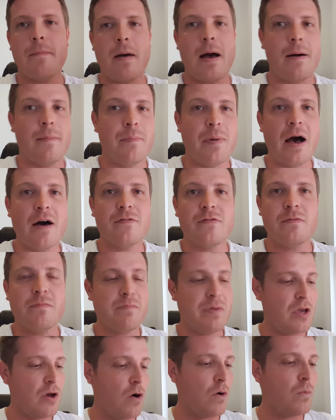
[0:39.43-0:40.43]
above and
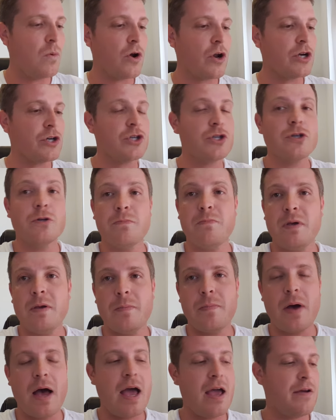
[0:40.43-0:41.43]
beyond what I should be
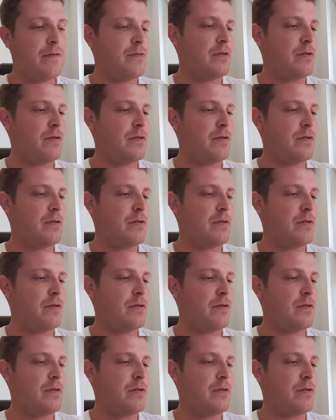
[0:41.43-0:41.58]
paying.